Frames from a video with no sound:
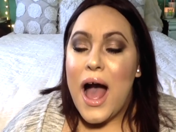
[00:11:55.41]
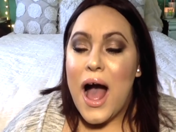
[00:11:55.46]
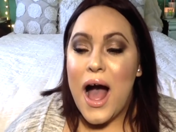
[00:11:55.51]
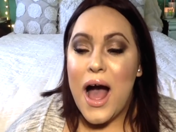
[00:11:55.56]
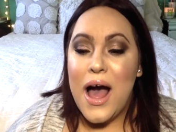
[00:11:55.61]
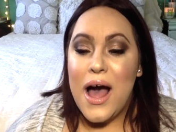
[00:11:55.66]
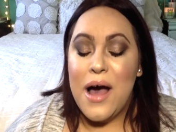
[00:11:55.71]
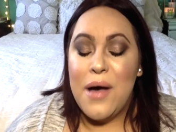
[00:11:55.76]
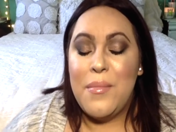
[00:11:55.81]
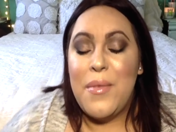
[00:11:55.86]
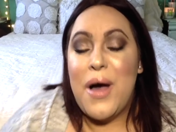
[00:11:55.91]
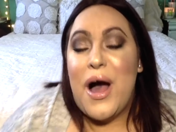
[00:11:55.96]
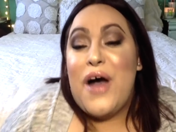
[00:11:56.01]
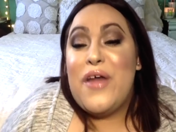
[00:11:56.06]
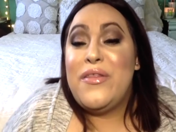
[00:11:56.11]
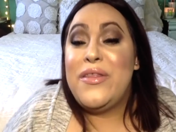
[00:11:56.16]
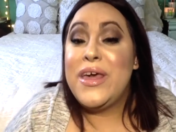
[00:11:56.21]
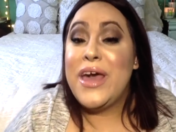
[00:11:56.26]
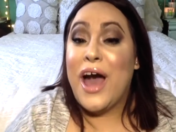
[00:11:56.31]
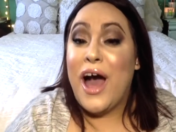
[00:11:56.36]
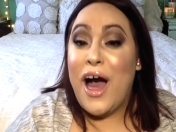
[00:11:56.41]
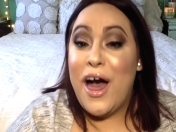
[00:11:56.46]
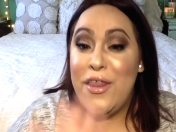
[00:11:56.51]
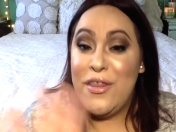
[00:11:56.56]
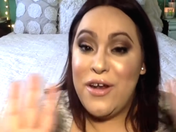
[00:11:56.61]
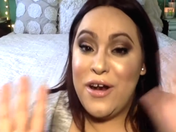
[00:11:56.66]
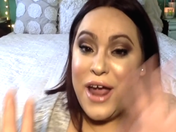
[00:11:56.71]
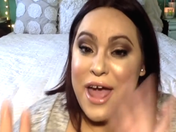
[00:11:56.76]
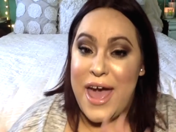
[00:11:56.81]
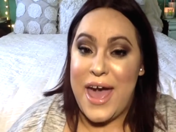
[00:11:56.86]
On the
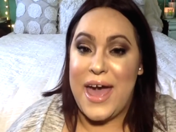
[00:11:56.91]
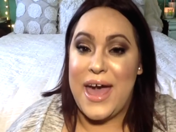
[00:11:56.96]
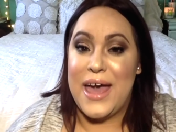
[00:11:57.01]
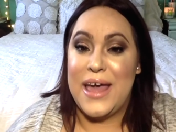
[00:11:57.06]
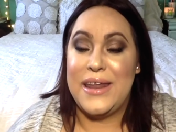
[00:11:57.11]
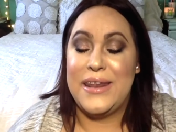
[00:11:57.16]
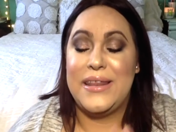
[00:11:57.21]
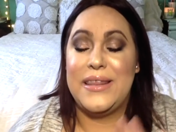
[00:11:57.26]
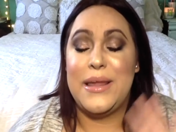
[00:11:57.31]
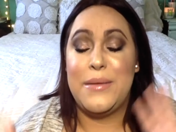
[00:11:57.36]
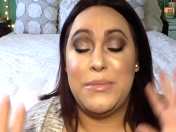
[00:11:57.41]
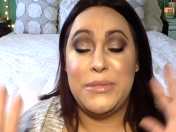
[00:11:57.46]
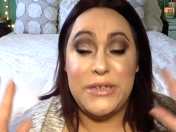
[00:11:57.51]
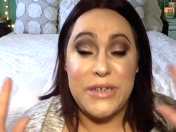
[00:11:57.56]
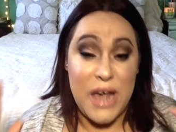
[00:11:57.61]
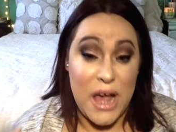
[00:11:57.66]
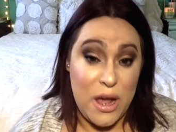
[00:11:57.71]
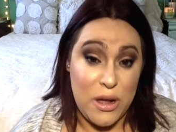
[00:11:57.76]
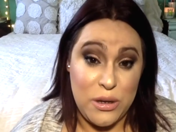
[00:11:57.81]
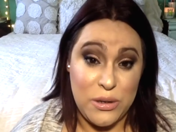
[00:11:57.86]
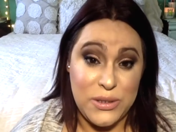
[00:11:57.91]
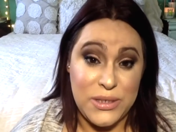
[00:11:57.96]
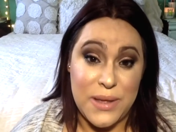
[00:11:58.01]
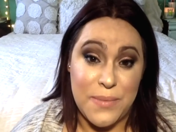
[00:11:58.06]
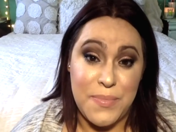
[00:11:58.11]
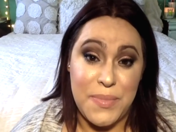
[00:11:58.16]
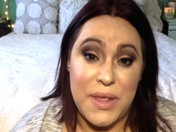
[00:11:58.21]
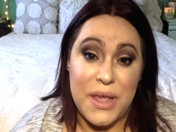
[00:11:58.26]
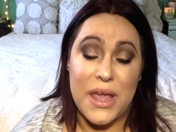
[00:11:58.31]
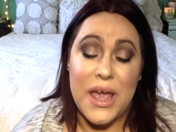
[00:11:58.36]
other hand, let me tell you
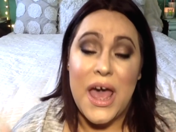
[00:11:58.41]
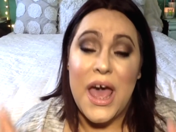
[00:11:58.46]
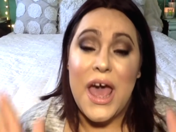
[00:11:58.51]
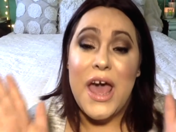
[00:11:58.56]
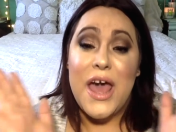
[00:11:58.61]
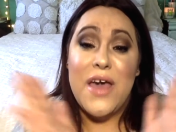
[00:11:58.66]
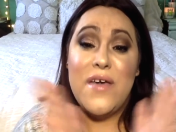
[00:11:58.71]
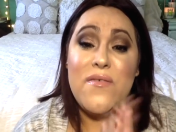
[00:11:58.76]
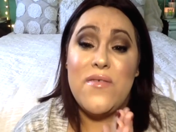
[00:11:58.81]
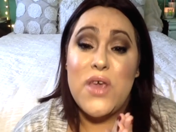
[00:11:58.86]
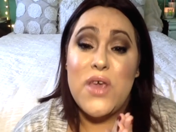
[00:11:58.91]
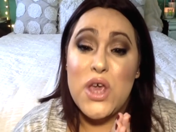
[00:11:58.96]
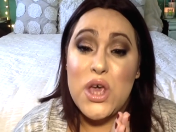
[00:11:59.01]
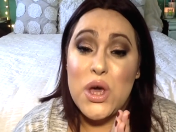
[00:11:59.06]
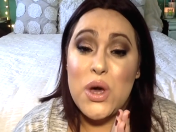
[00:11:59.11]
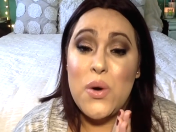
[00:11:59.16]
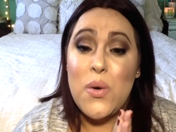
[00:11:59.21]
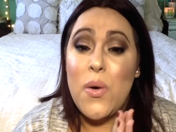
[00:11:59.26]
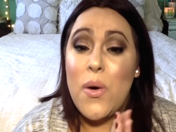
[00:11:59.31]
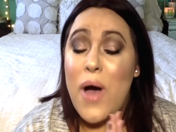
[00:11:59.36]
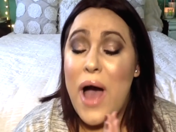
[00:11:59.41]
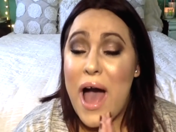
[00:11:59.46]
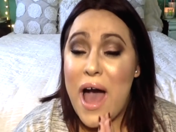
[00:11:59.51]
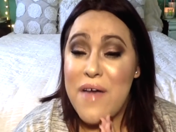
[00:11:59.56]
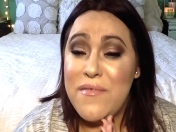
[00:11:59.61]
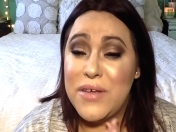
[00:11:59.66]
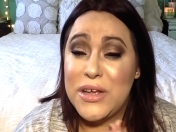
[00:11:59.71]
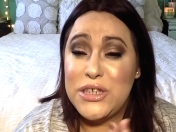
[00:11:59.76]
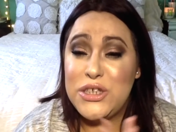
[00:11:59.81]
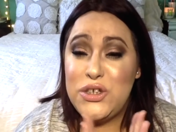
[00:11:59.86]
something. If you
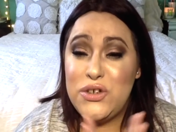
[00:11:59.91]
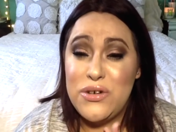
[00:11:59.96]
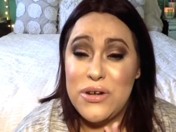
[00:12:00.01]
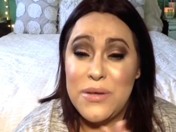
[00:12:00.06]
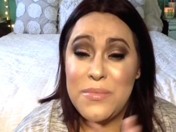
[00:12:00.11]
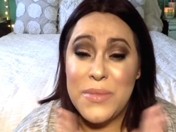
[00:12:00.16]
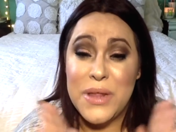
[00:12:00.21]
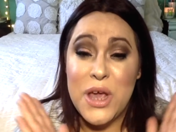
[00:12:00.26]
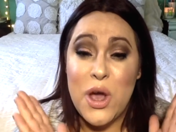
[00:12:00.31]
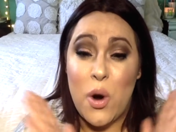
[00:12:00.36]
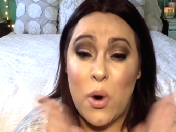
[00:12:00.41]
have extremely